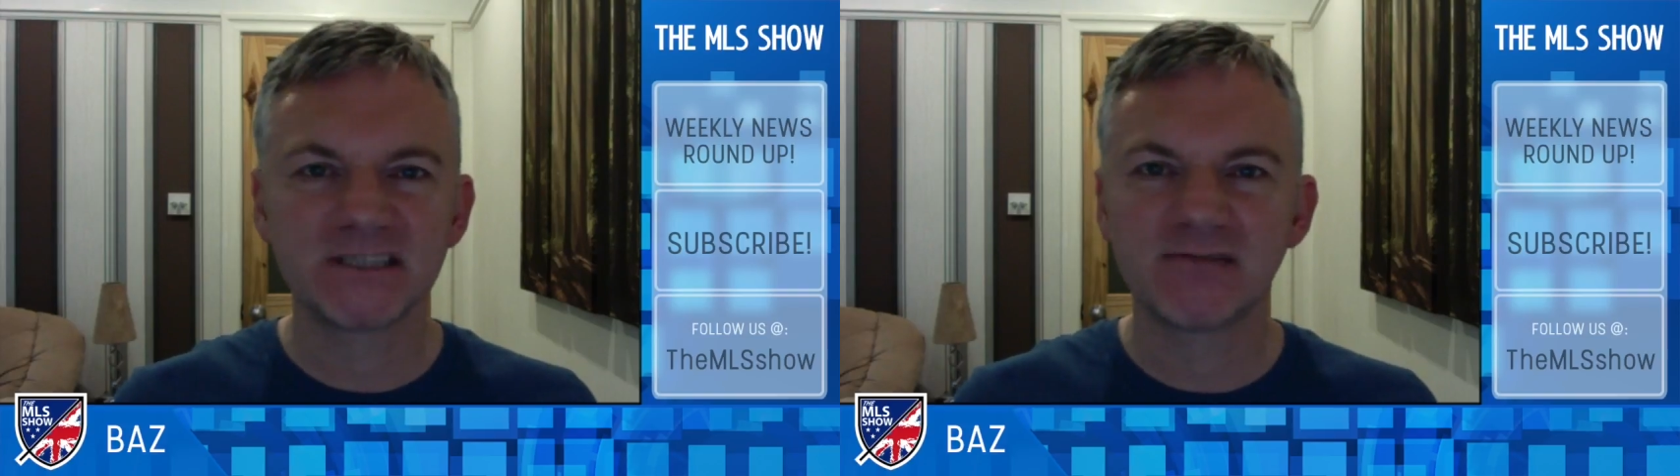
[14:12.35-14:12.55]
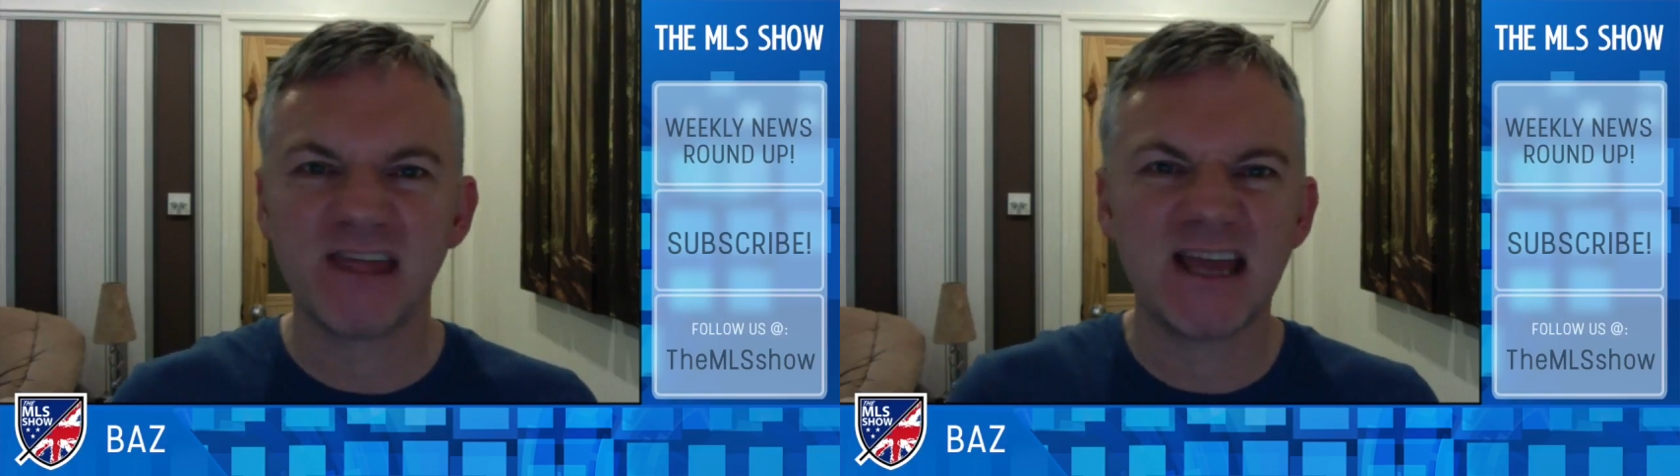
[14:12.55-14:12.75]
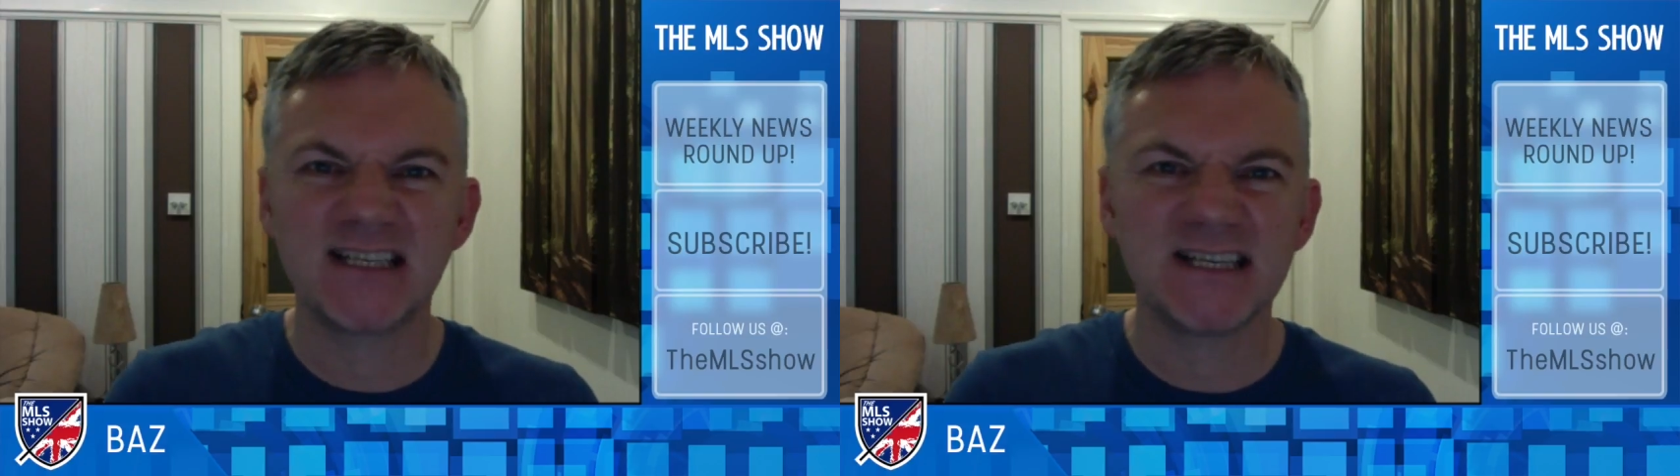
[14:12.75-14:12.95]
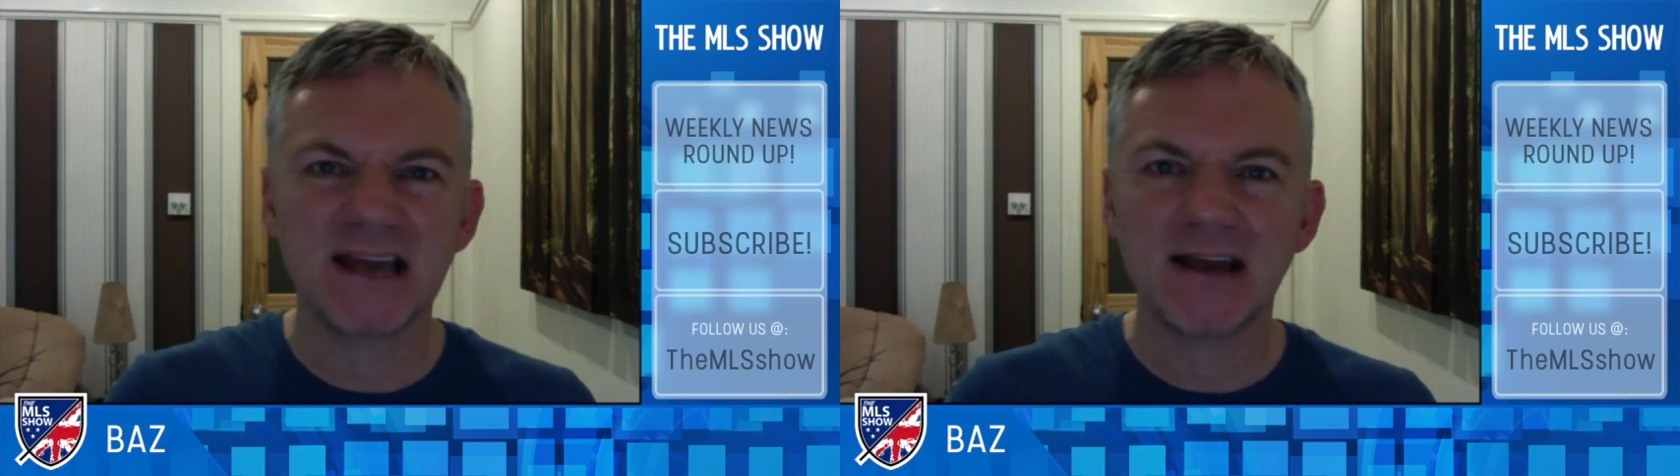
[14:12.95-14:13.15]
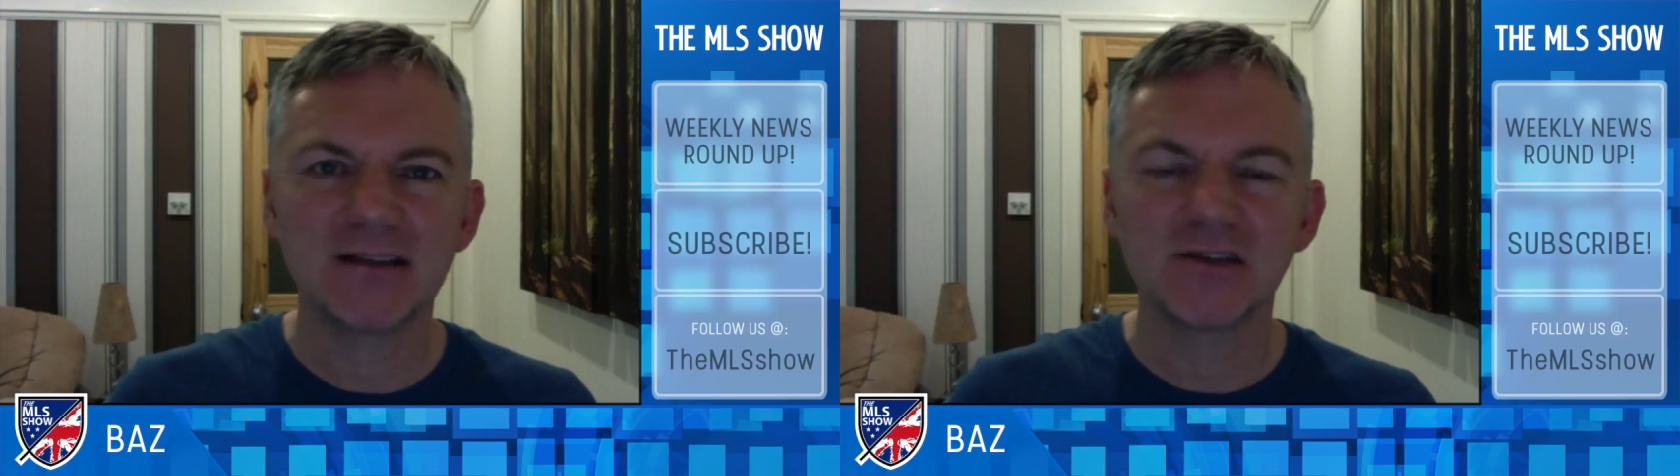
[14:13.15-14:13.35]
30
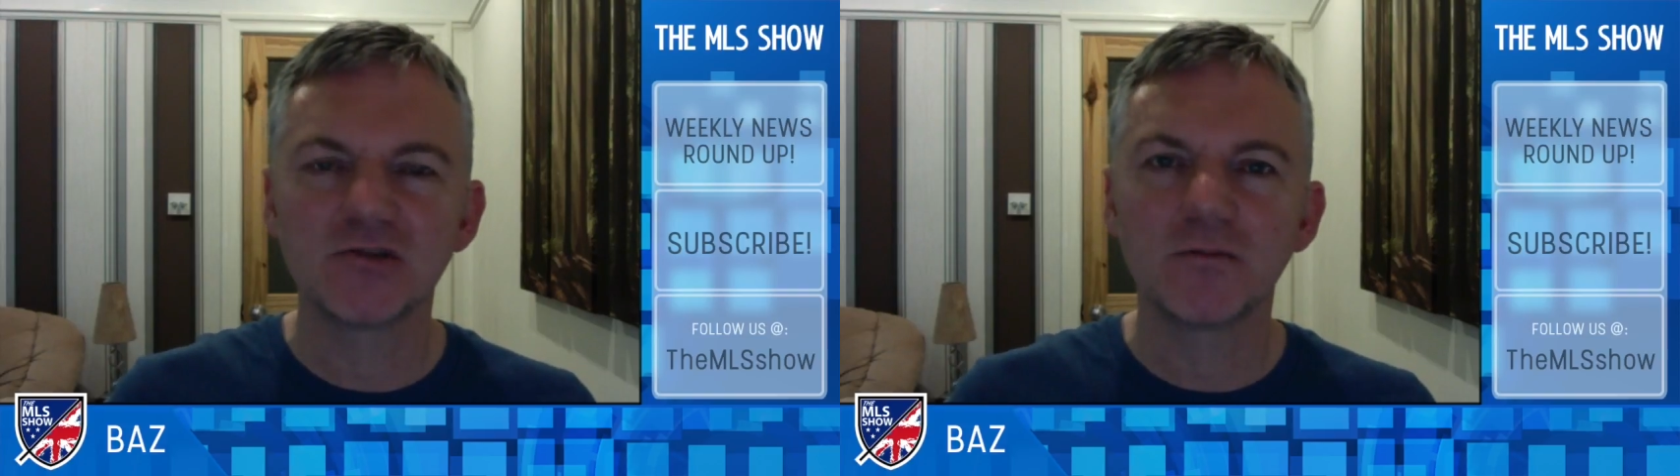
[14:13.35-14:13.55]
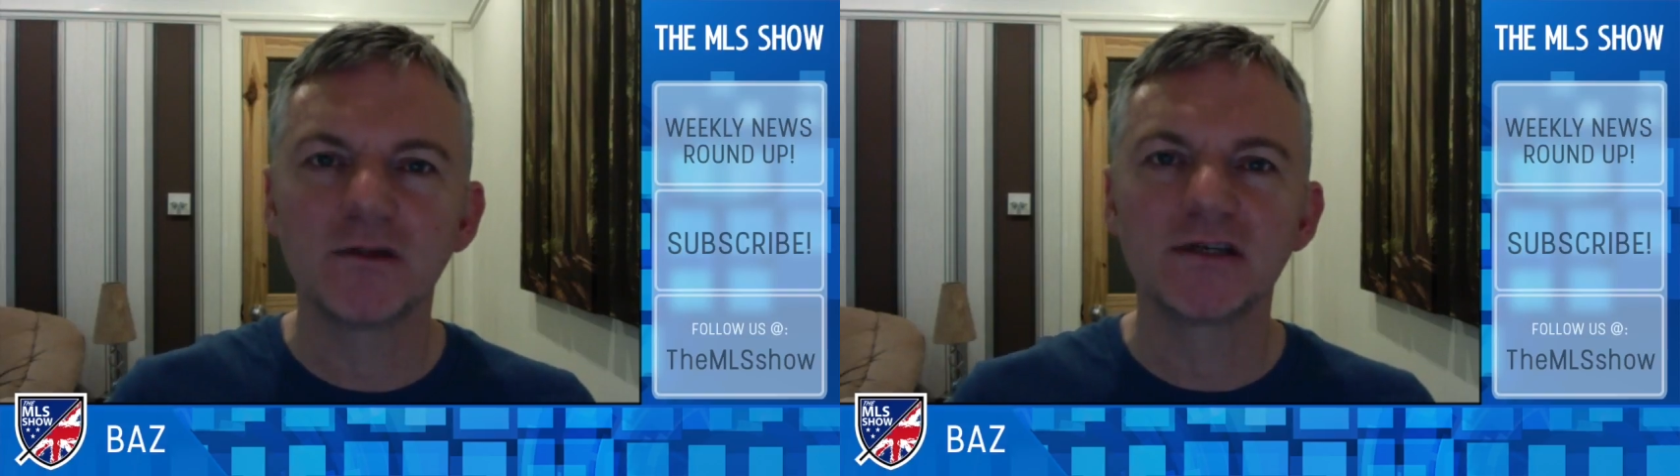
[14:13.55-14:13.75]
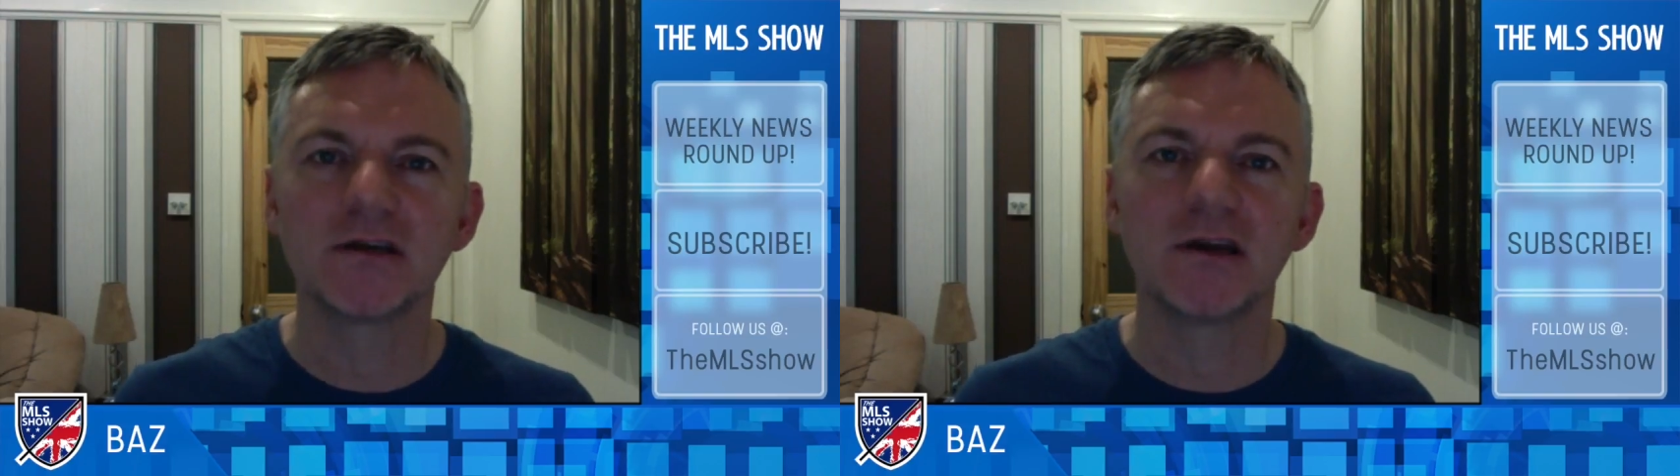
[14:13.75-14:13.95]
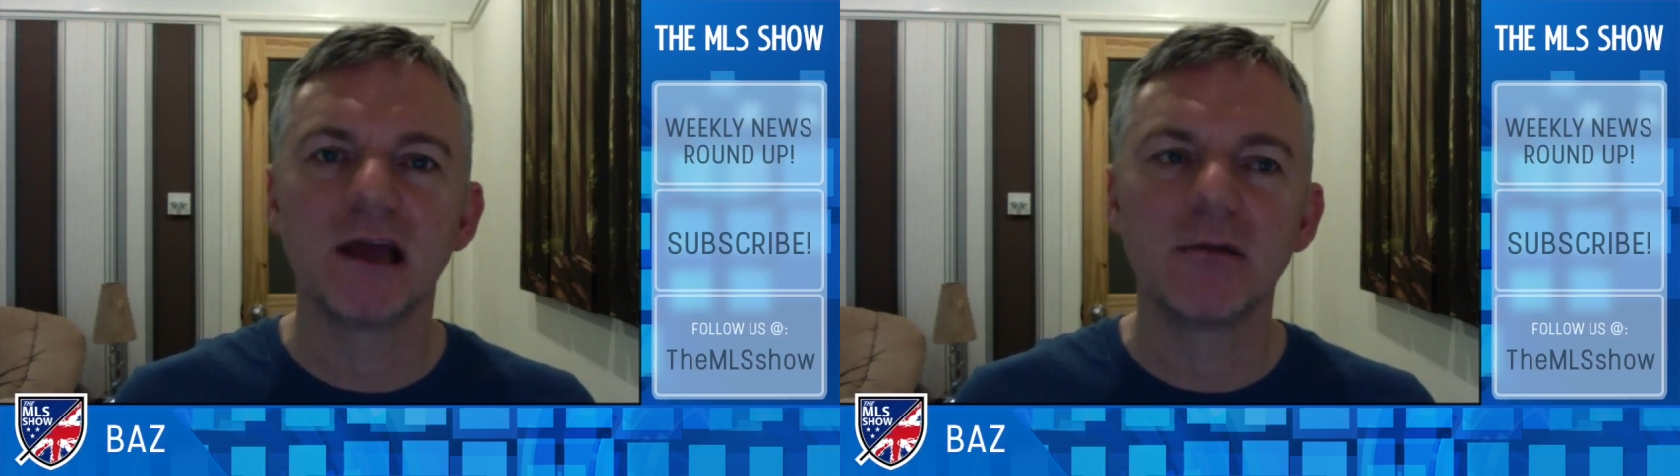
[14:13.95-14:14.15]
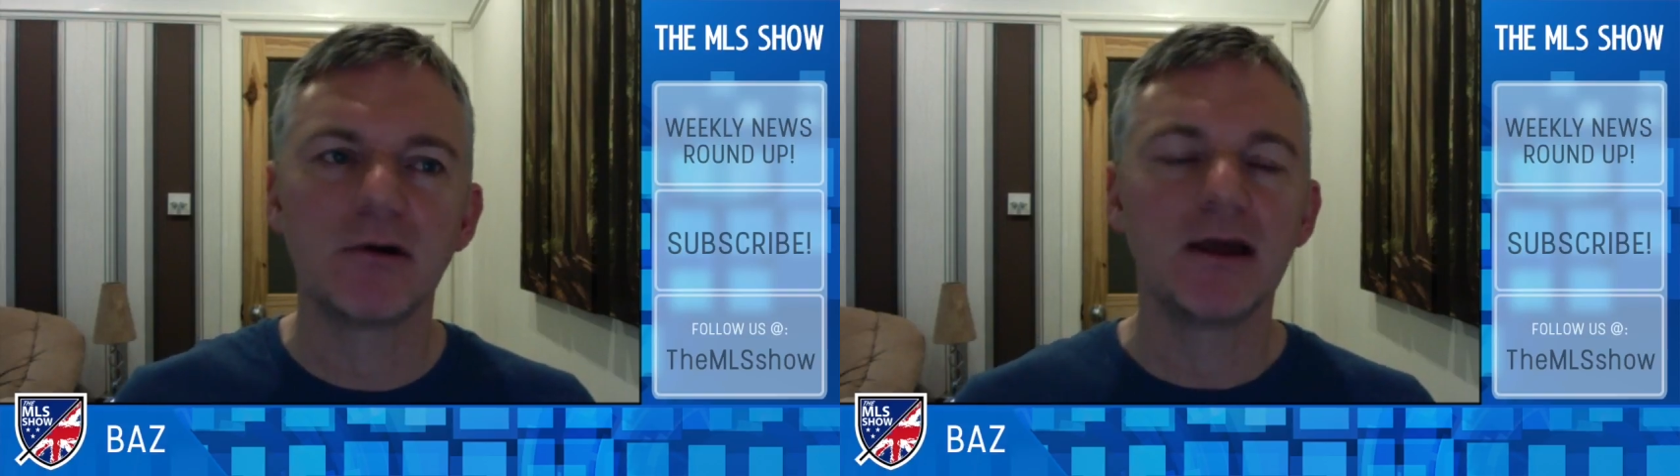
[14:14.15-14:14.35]
seconds or something to
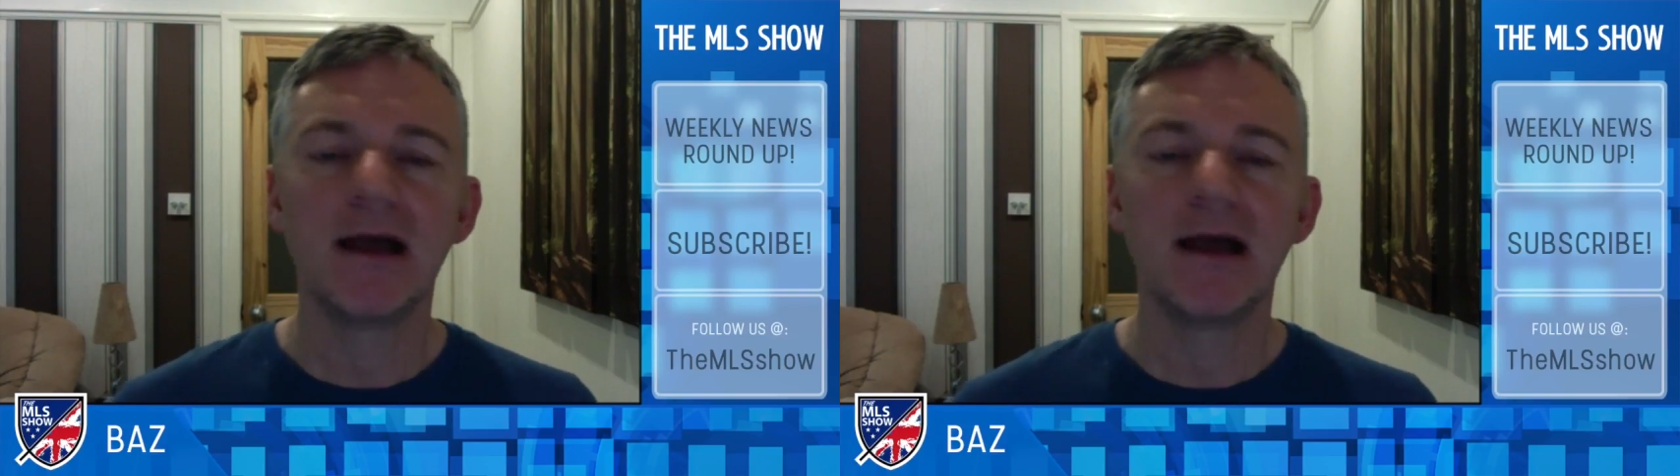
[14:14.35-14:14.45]
create one.